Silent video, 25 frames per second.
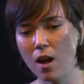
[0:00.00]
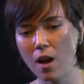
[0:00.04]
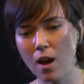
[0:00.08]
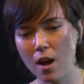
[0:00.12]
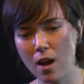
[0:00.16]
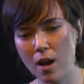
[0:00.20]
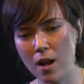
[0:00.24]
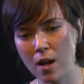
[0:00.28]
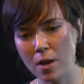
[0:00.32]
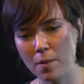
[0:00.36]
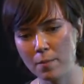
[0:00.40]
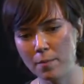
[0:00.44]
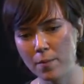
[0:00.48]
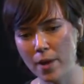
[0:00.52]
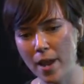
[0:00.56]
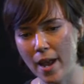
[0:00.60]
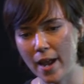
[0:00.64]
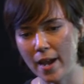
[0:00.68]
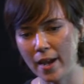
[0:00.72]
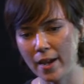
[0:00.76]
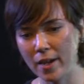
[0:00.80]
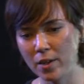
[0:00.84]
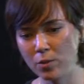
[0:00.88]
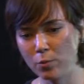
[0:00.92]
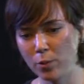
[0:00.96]

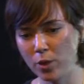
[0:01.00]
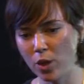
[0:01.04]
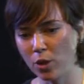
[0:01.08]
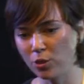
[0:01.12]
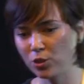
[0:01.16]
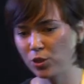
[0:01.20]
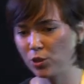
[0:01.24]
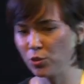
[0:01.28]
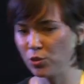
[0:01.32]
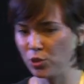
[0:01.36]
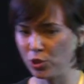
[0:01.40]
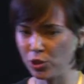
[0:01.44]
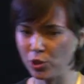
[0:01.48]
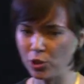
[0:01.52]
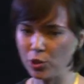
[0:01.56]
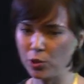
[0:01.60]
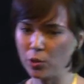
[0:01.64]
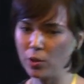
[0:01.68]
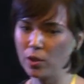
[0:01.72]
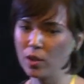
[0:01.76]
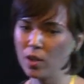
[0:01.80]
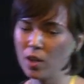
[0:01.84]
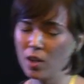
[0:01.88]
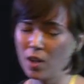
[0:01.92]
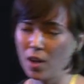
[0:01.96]
And we also
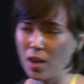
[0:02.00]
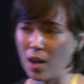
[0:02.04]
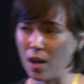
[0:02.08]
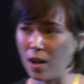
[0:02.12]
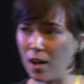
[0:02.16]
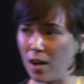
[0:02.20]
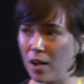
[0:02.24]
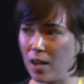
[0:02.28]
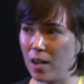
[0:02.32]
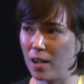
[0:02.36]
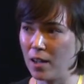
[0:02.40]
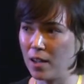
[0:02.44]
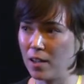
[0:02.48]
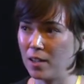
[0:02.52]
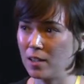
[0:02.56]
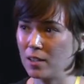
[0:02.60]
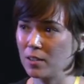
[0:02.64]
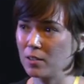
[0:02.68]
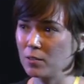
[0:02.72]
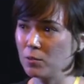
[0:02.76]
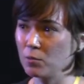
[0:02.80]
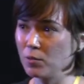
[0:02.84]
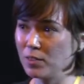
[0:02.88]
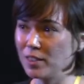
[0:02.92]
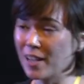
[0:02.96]
do
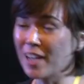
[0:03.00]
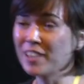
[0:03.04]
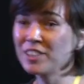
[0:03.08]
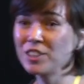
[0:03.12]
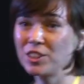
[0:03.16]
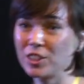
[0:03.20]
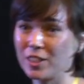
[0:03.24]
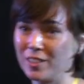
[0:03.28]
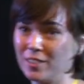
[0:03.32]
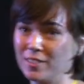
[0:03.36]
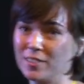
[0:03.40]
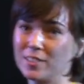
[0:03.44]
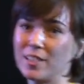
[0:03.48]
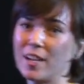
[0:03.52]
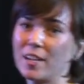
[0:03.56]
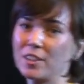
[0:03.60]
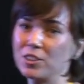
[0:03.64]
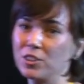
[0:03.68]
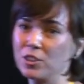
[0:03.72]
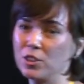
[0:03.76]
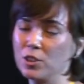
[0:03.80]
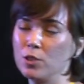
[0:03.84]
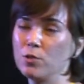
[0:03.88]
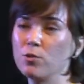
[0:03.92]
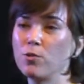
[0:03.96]
luncheons,
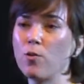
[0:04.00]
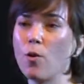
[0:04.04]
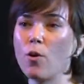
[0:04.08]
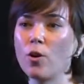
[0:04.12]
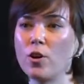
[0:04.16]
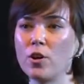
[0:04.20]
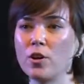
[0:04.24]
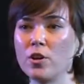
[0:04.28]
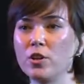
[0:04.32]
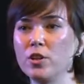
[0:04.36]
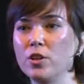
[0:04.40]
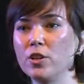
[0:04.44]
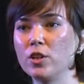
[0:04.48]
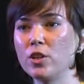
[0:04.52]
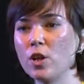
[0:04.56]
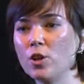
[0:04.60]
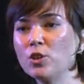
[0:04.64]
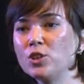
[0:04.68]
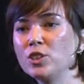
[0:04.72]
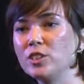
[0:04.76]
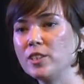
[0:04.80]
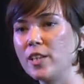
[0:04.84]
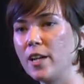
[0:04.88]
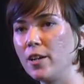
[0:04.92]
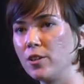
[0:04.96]
actually, for
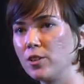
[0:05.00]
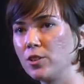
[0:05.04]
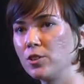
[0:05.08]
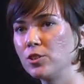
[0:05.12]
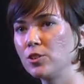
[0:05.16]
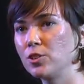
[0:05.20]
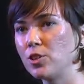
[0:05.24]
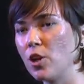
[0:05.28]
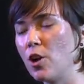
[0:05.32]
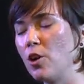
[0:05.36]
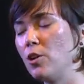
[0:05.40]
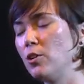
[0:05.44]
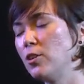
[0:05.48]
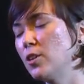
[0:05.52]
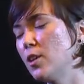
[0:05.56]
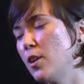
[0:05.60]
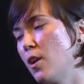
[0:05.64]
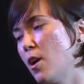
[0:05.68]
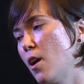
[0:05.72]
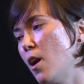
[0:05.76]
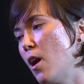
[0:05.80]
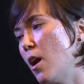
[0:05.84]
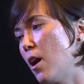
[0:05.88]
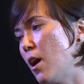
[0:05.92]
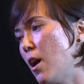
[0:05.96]
negotiators. So,
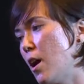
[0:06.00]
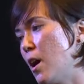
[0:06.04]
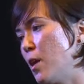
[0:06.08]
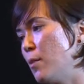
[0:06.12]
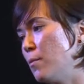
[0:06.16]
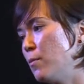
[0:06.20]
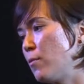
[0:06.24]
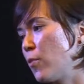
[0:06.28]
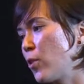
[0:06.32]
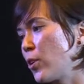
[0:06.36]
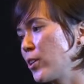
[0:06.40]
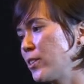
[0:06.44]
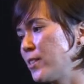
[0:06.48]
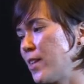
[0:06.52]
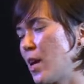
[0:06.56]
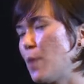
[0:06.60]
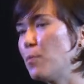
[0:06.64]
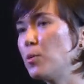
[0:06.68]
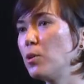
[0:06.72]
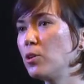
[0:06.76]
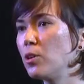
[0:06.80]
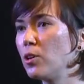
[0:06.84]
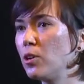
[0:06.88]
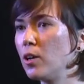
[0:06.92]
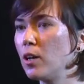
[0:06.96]
for
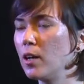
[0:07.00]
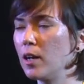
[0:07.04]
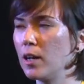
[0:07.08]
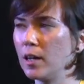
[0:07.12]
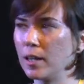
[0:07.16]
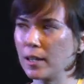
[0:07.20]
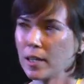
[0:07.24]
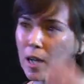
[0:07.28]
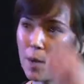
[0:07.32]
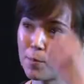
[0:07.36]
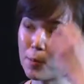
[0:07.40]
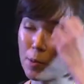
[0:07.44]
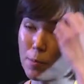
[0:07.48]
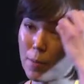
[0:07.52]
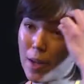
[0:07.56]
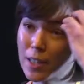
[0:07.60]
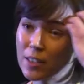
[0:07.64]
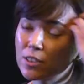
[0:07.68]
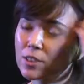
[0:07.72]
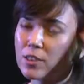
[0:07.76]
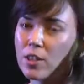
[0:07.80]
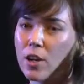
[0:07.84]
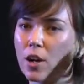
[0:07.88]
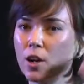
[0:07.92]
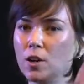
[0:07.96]
example, a couple
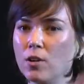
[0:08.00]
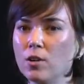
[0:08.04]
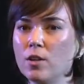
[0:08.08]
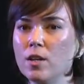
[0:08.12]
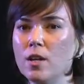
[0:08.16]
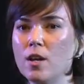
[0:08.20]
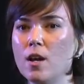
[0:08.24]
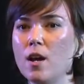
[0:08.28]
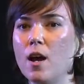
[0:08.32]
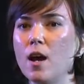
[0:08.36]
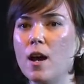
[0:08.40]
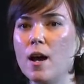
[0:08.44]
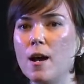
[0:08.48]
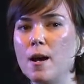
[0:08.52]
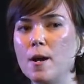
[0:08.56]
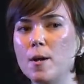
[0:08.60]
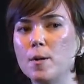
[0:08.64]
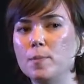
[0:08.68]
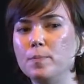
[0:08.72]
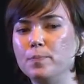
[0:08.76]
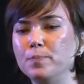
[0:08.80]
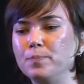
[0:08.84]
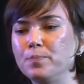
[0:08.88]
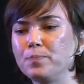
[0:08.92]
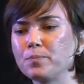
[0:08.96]
months ago,
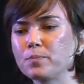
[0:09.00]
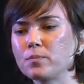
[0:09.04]
the